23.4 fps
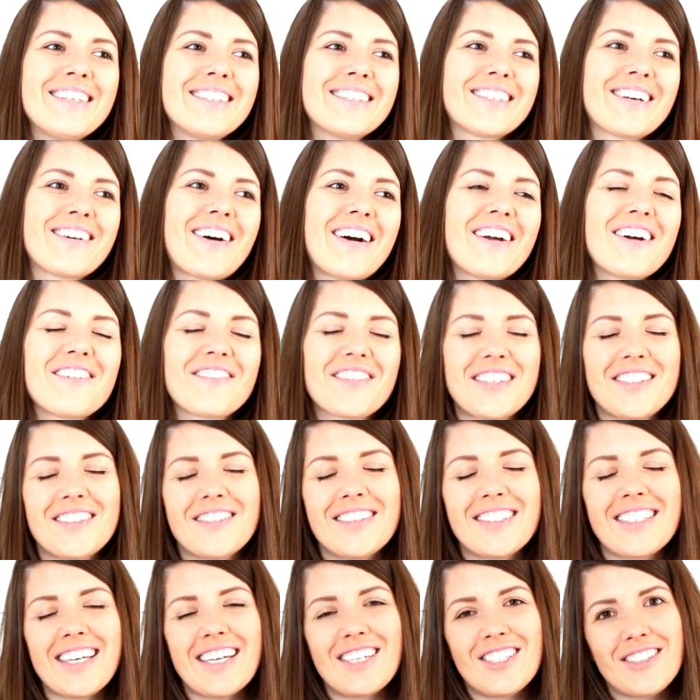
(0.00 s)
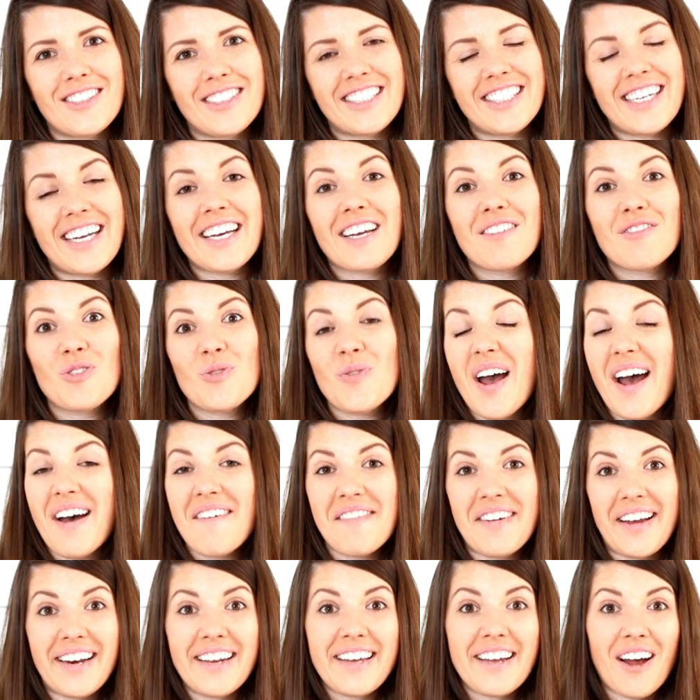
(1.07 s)
So I hope this was interesting. If you
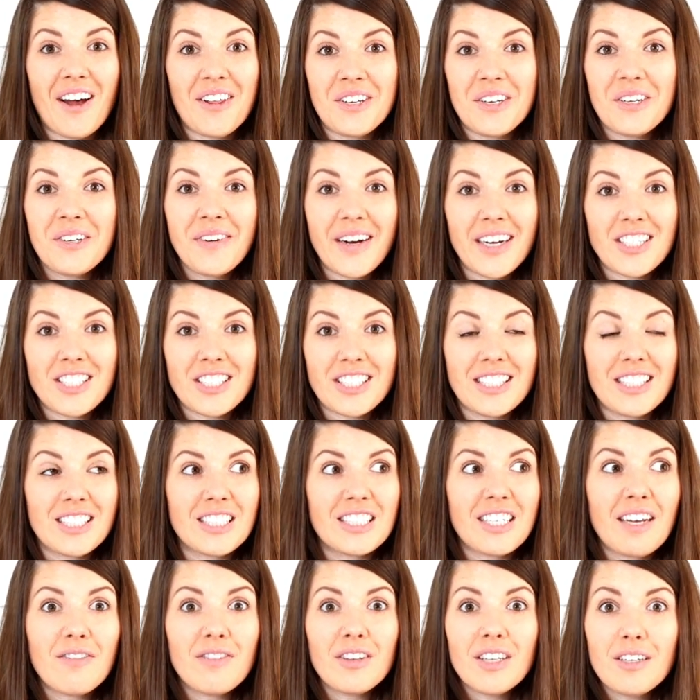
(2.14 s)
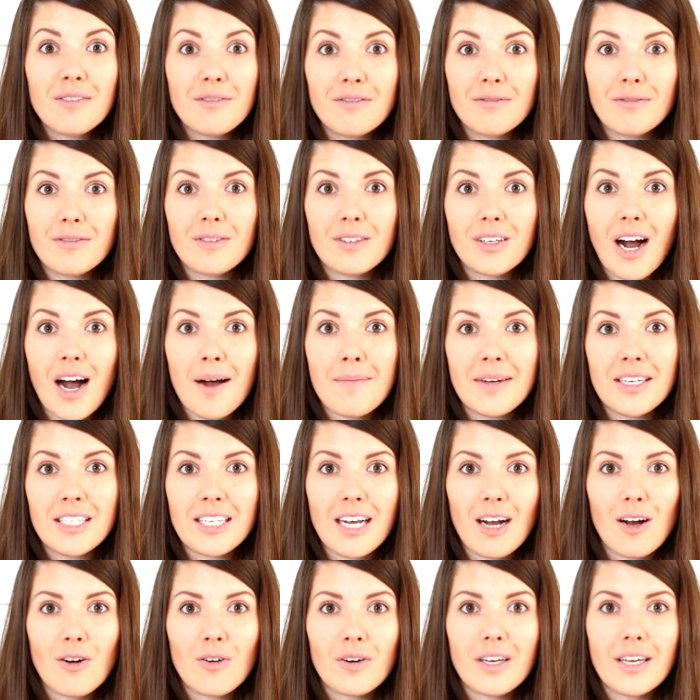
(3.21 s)
have any other questions, definitely comment
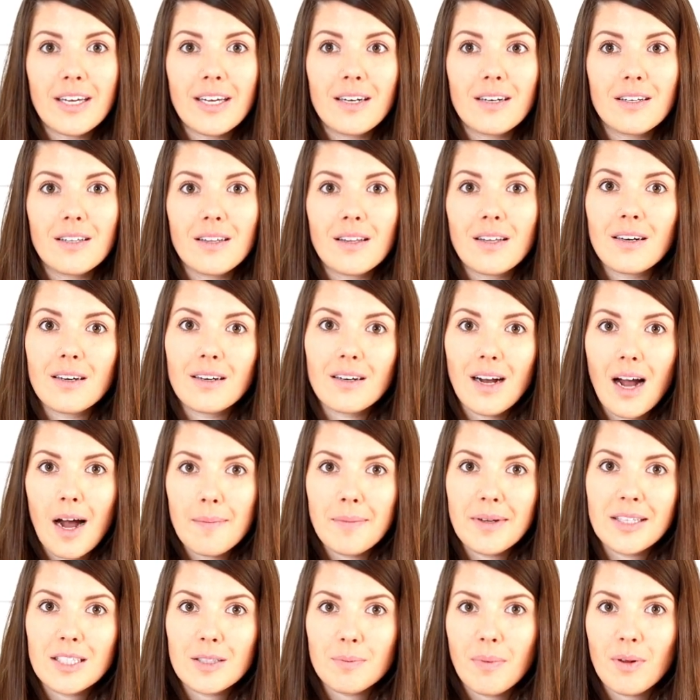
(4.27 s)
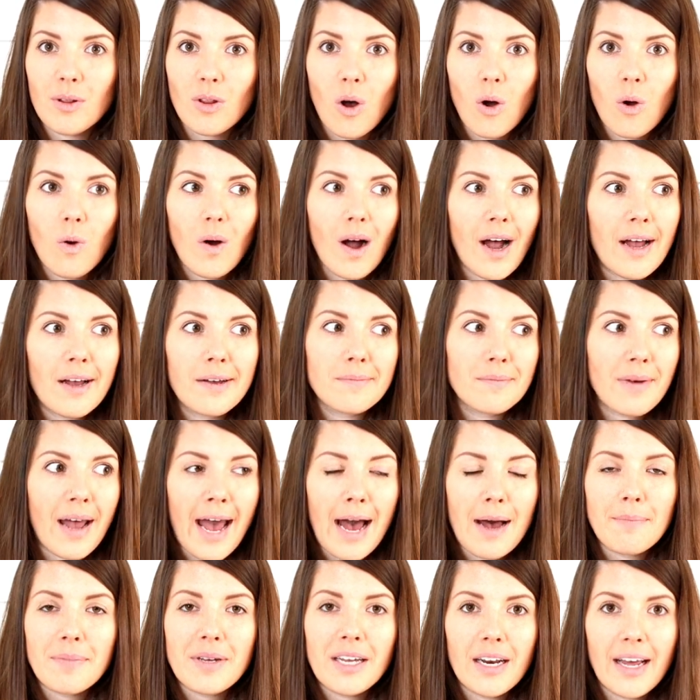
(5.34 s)
down in the comments below. I'm
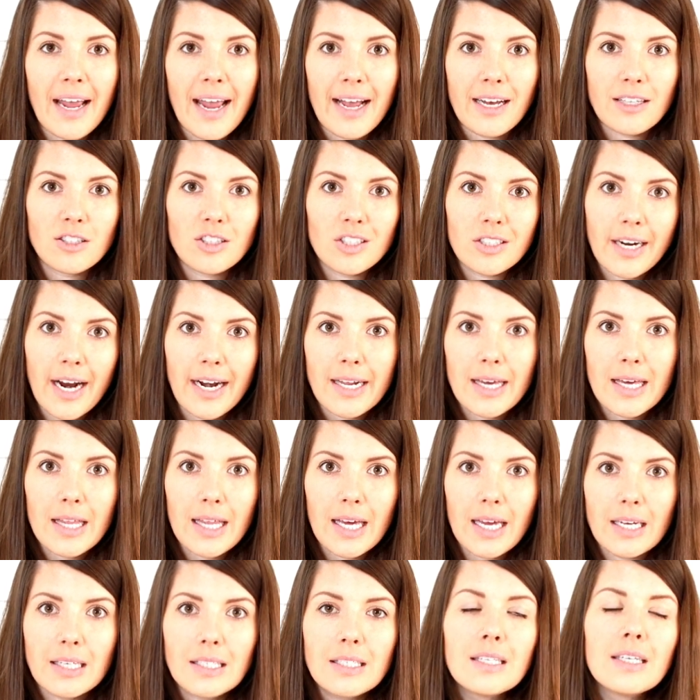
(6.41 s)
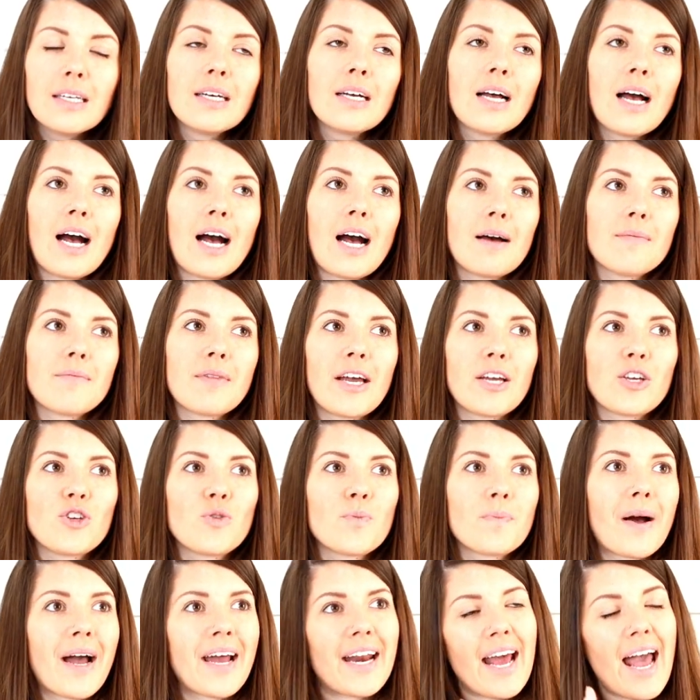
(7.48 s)
happy to answer anything that you
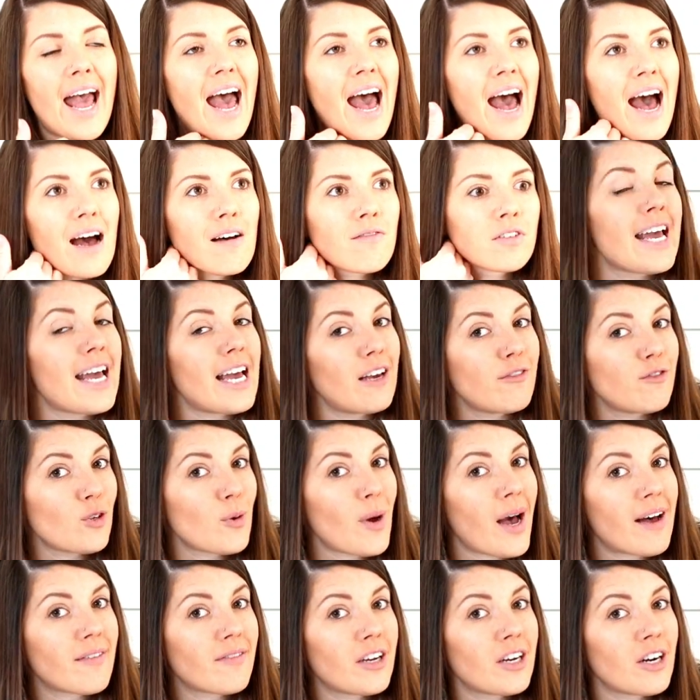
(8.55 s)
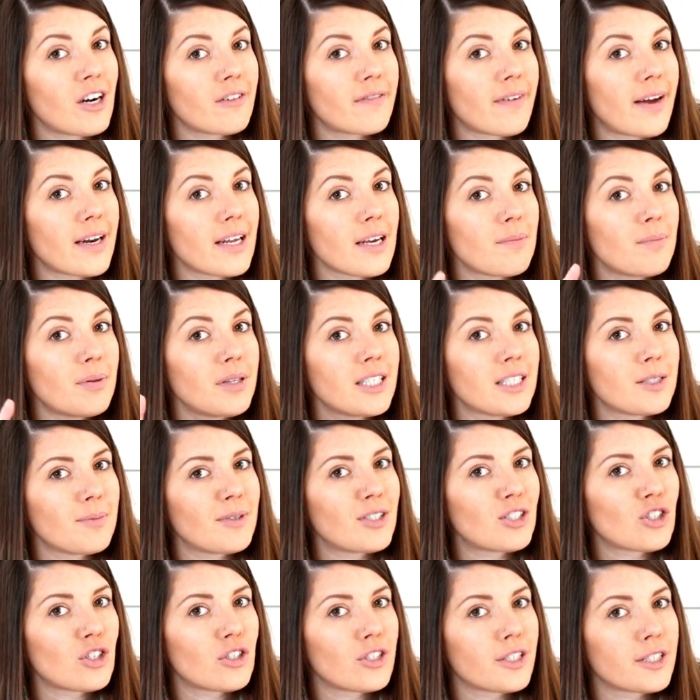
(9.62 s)
might have. If you haven't already, please be
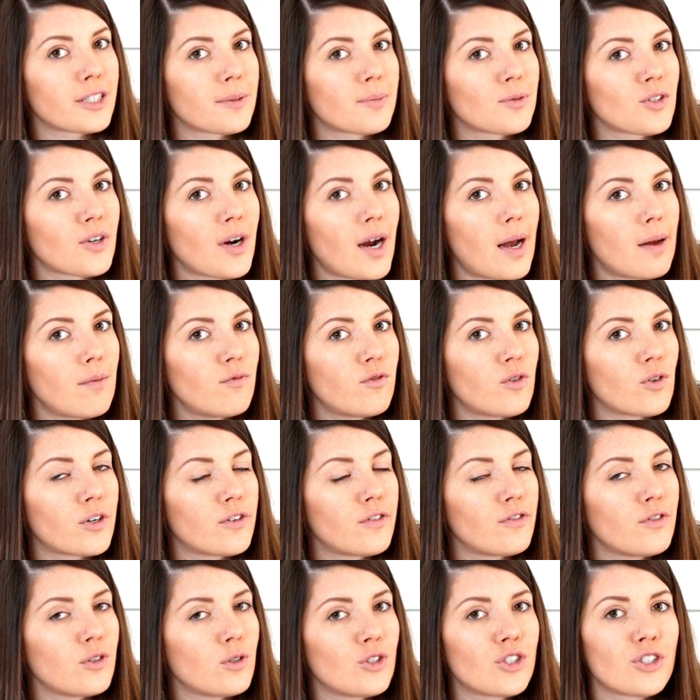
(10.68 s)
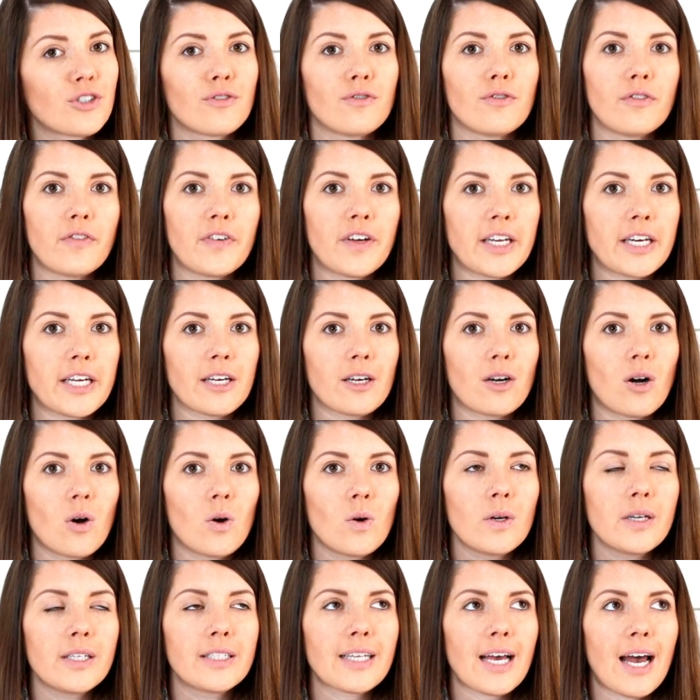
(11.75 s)
sure to subscribe for future
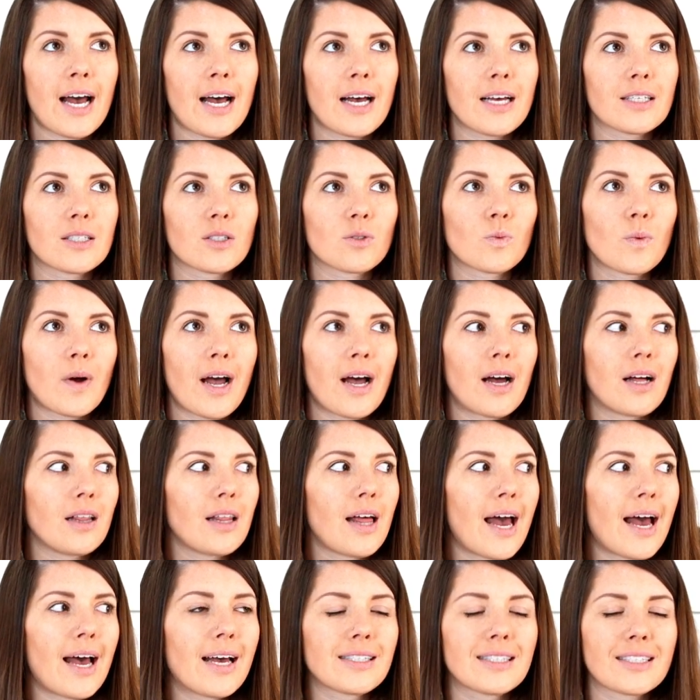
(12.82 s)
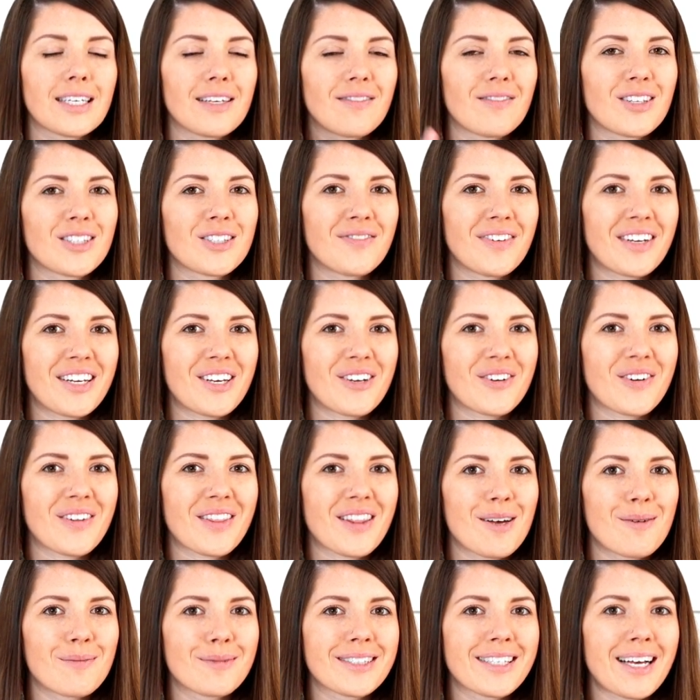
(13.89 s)
videos, as well as give this video a
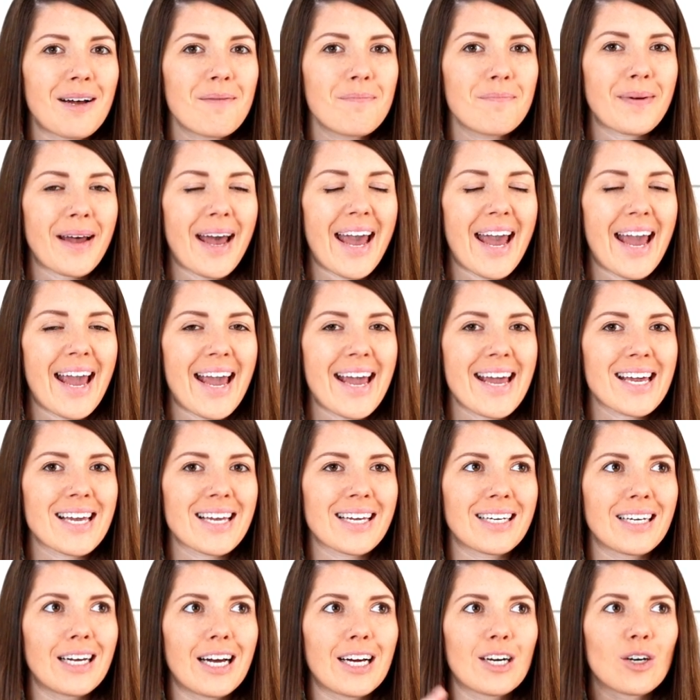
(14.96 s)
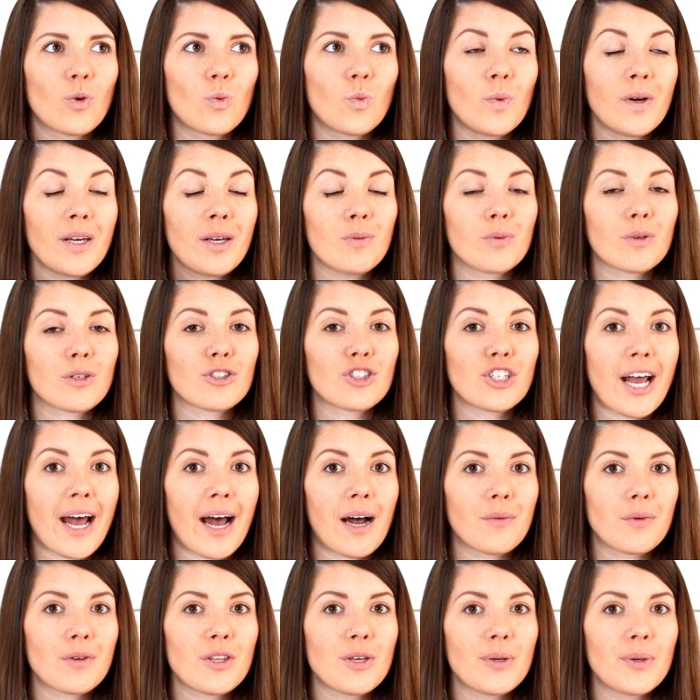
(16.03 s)
thumbs up. And we will
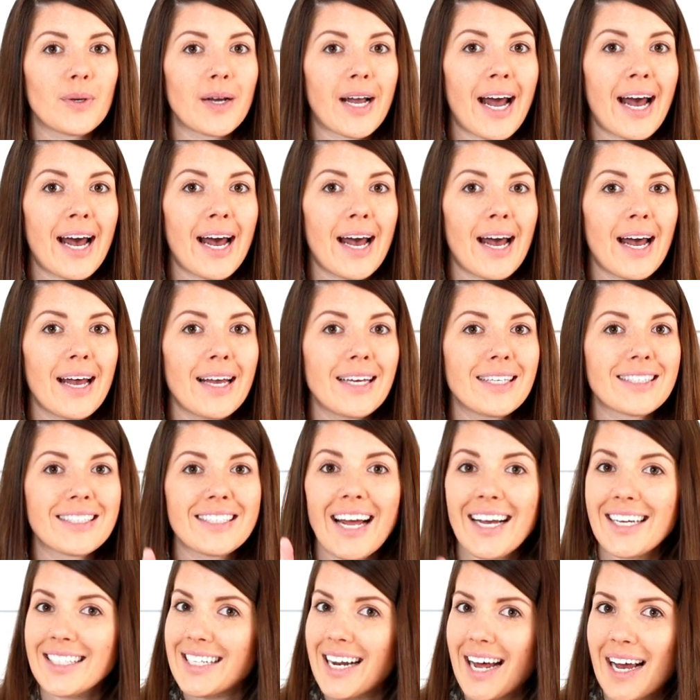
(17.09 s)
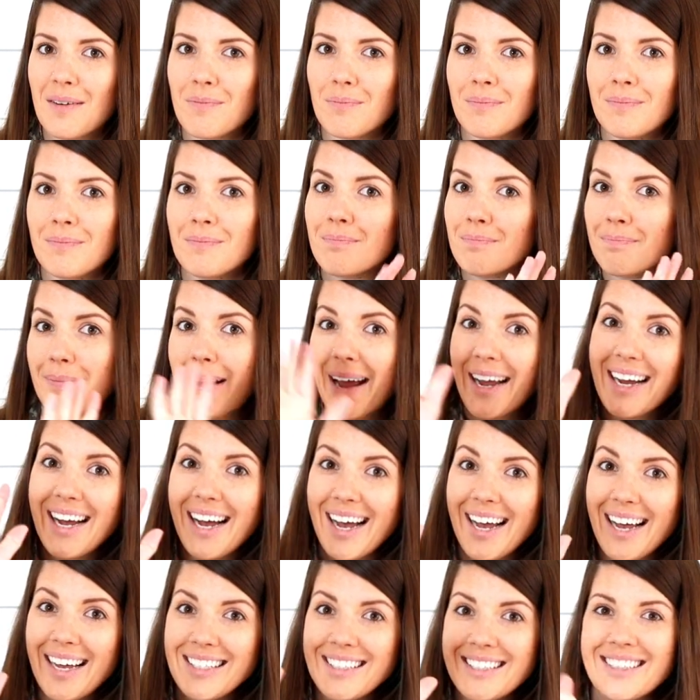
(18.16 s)
chat with you guys next time.
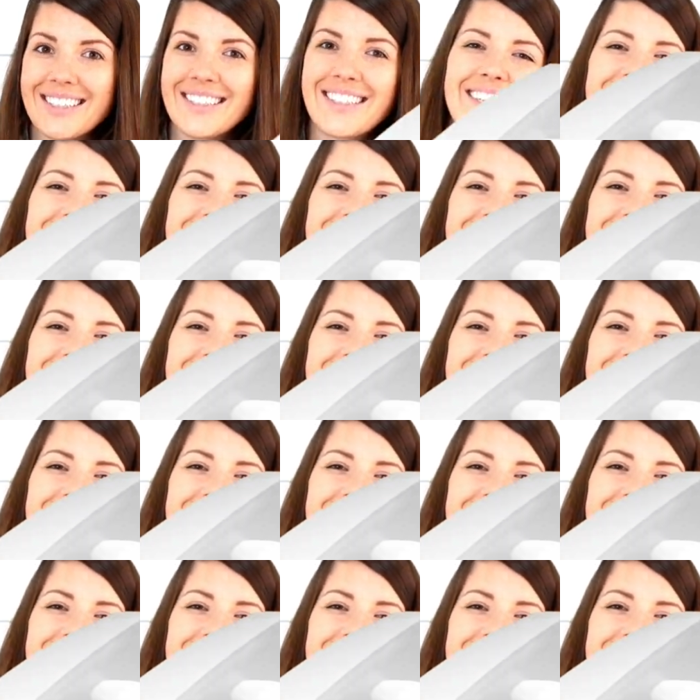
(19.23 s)
Bye, guys.